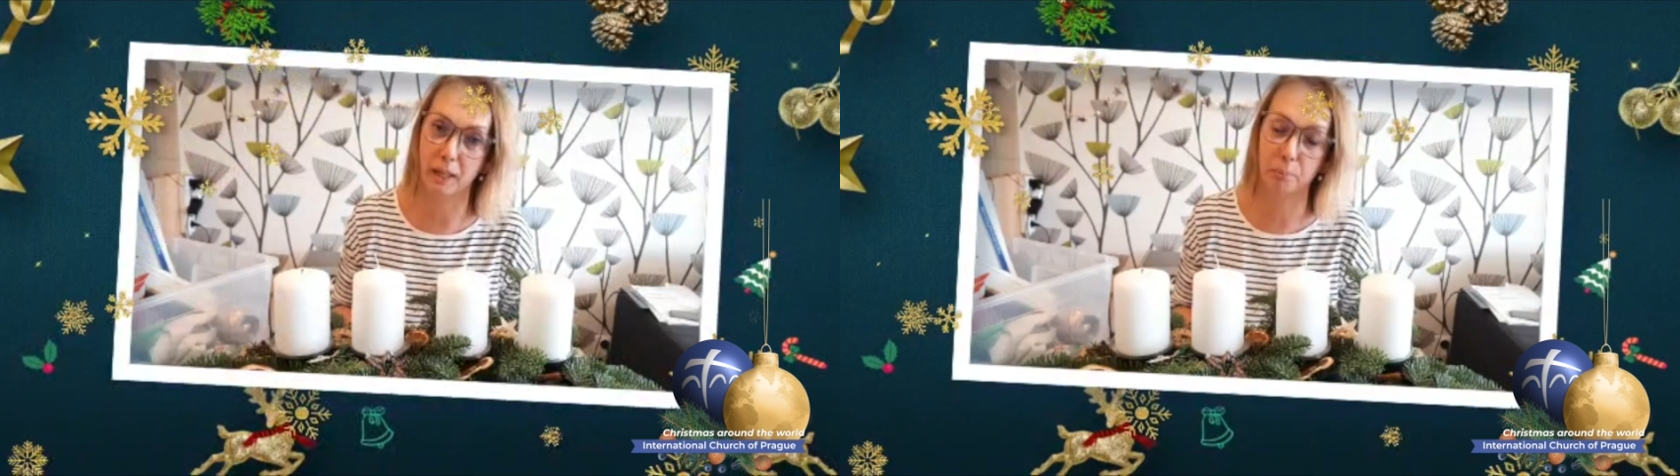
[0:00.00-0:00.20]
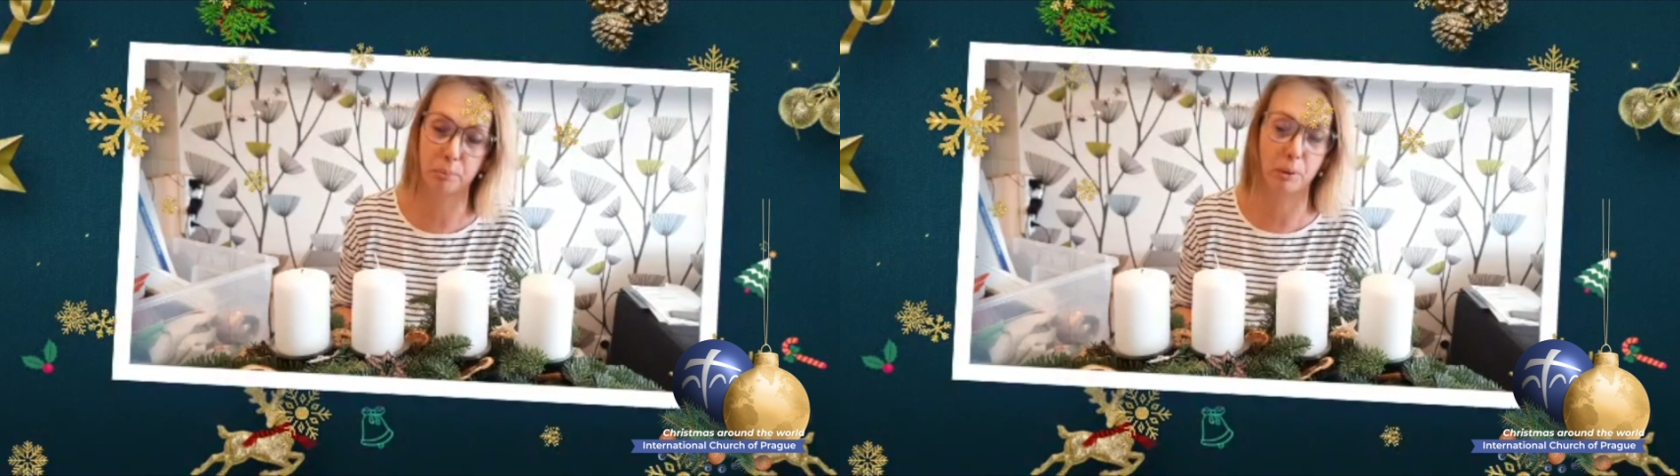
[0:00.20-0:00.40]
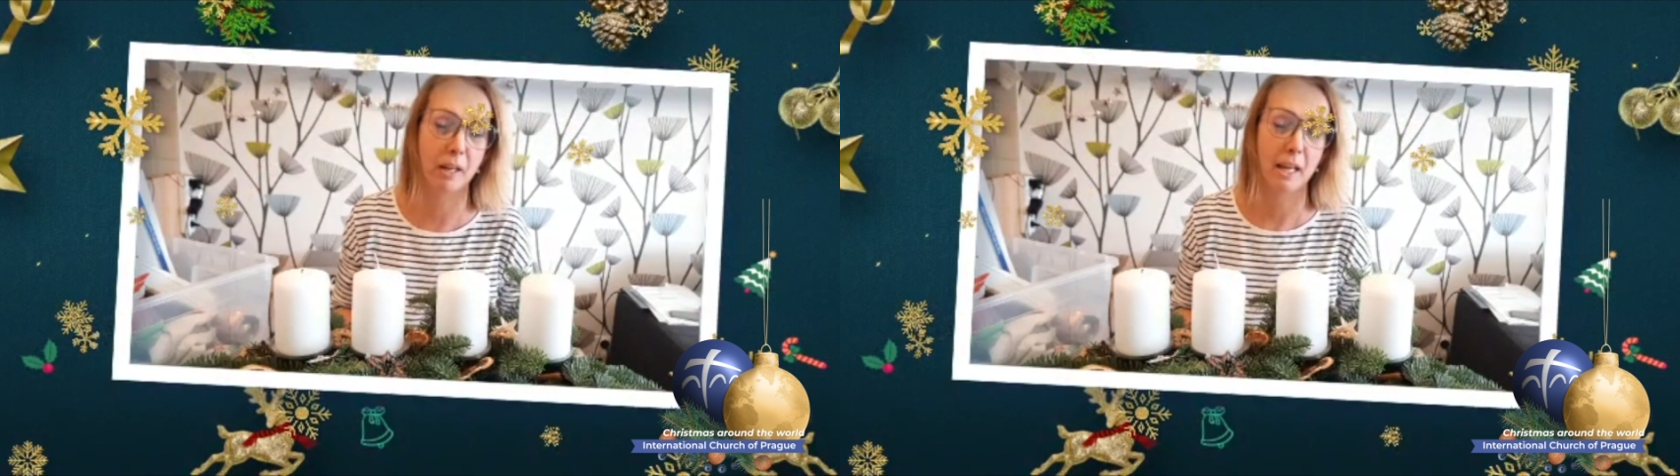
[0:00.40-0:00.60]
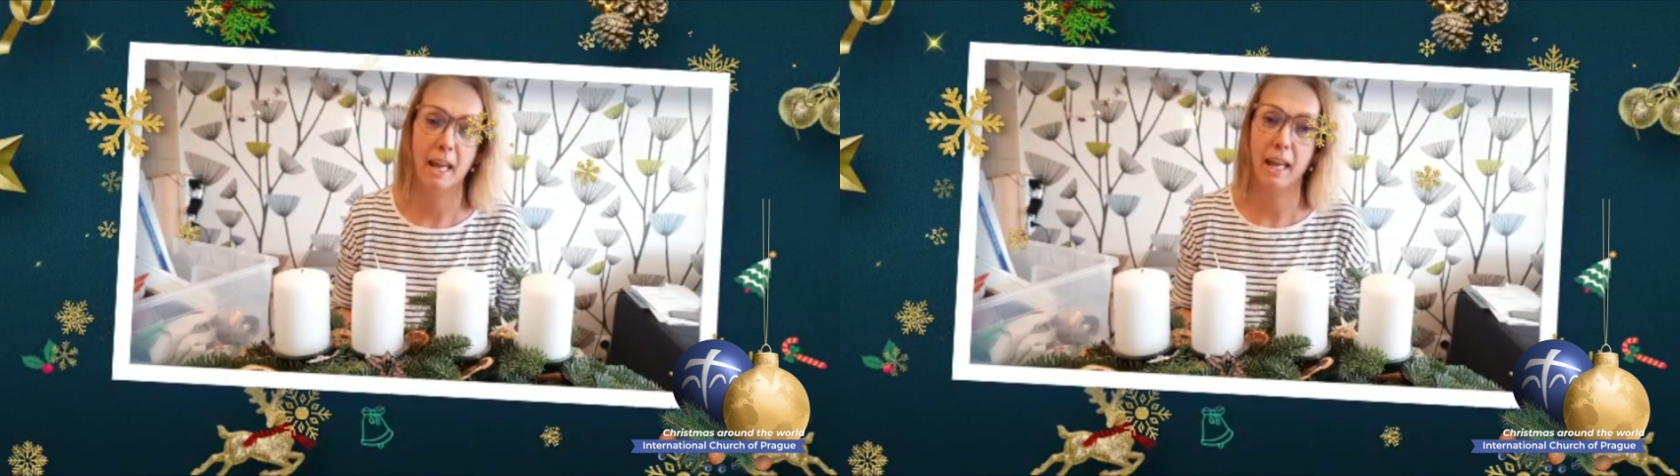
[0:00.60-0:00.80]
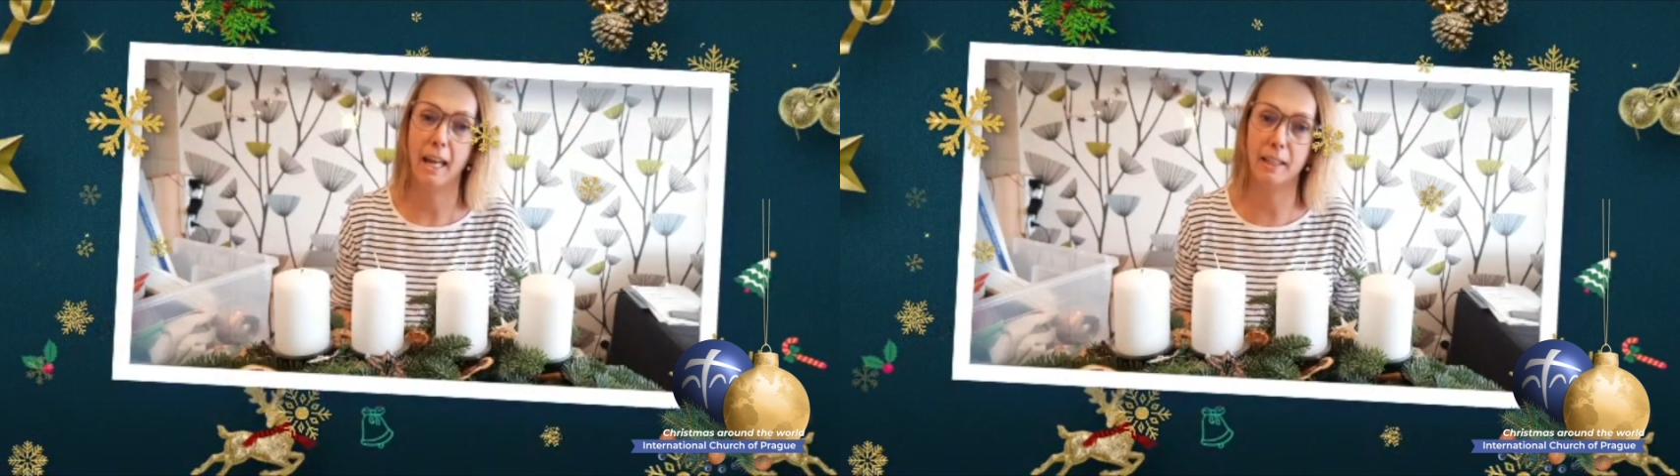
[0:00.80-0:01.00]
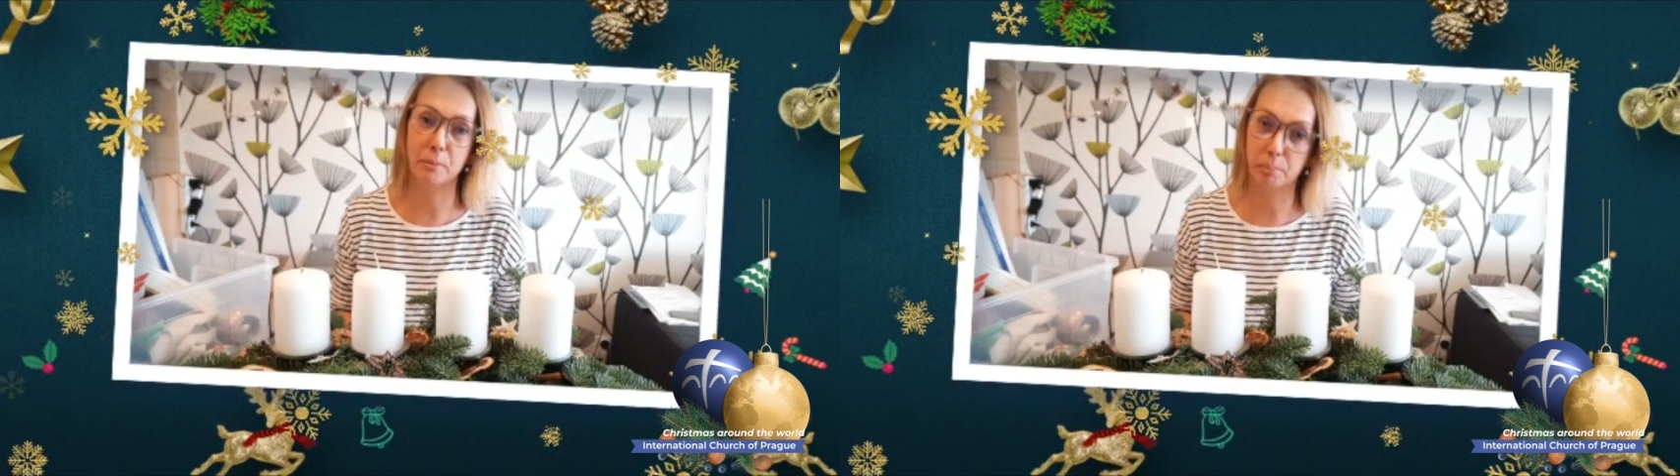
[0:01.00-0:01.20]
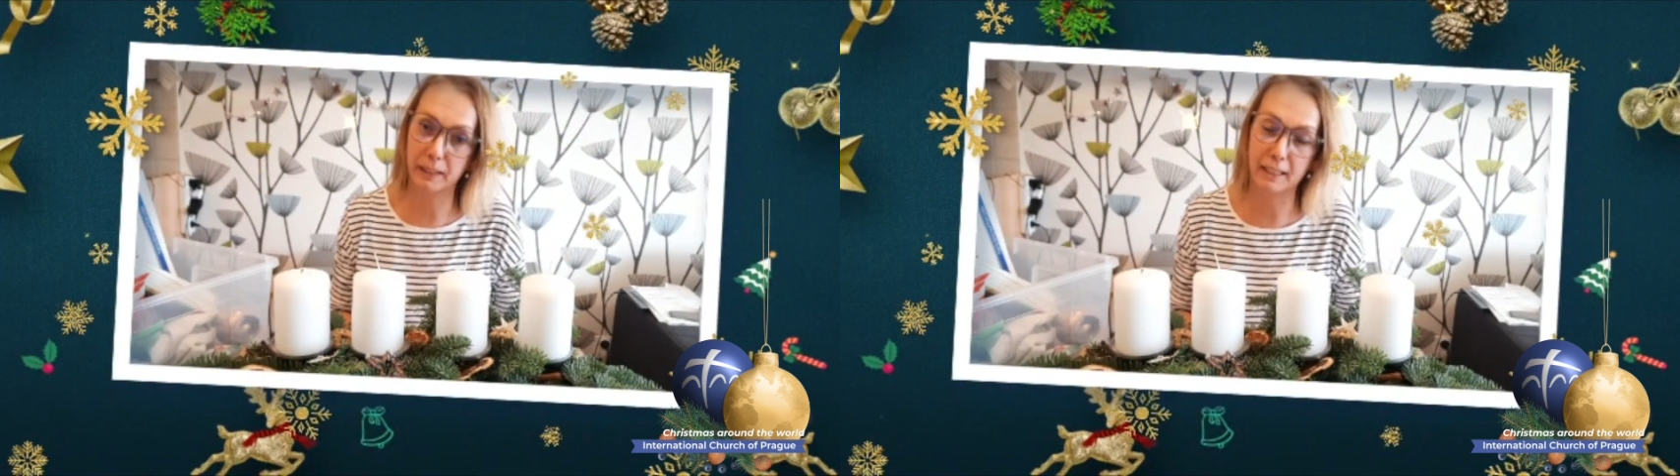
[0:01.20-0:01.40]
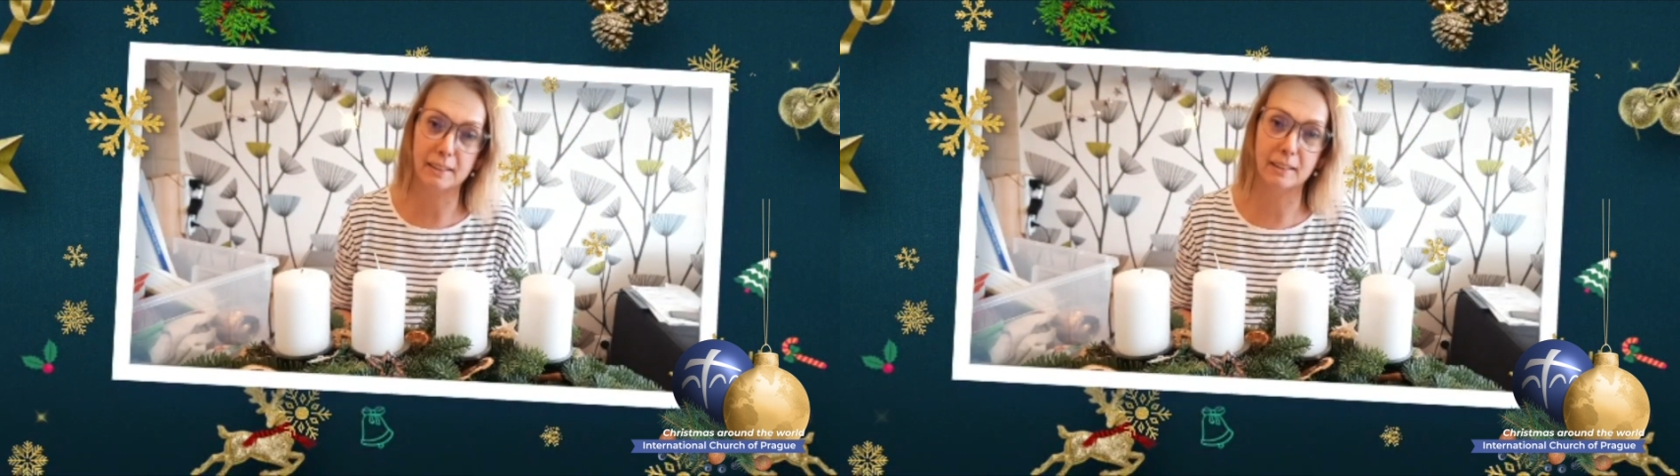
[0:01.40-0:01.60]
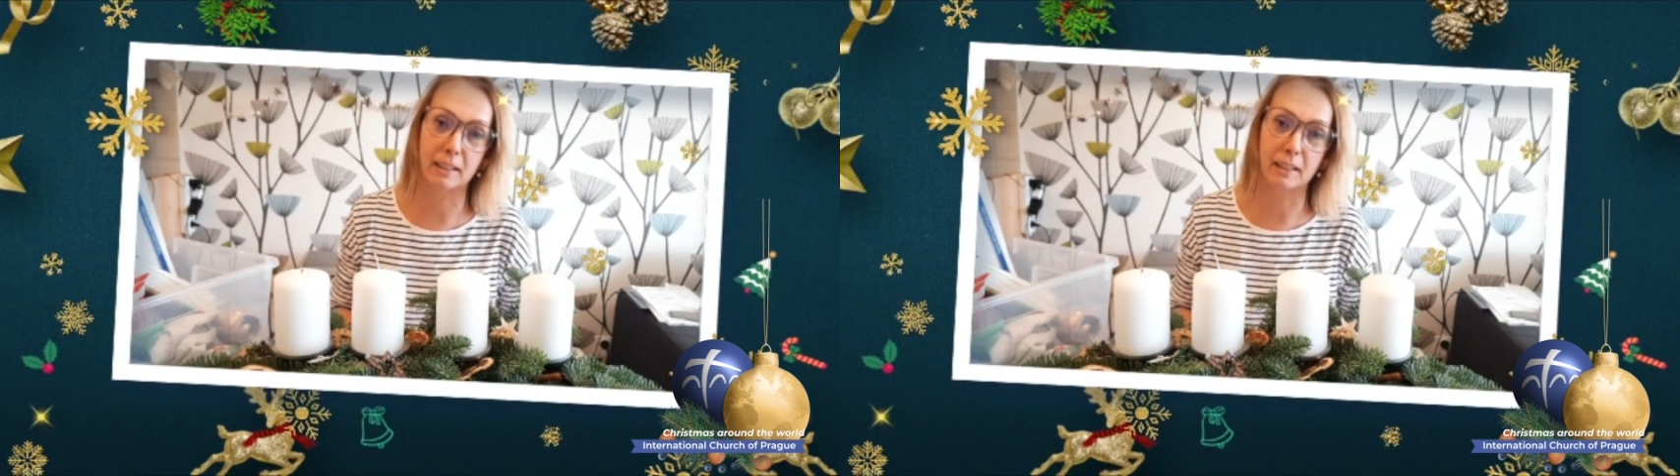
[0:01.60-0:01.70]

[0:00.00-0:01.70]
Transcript: help you. And please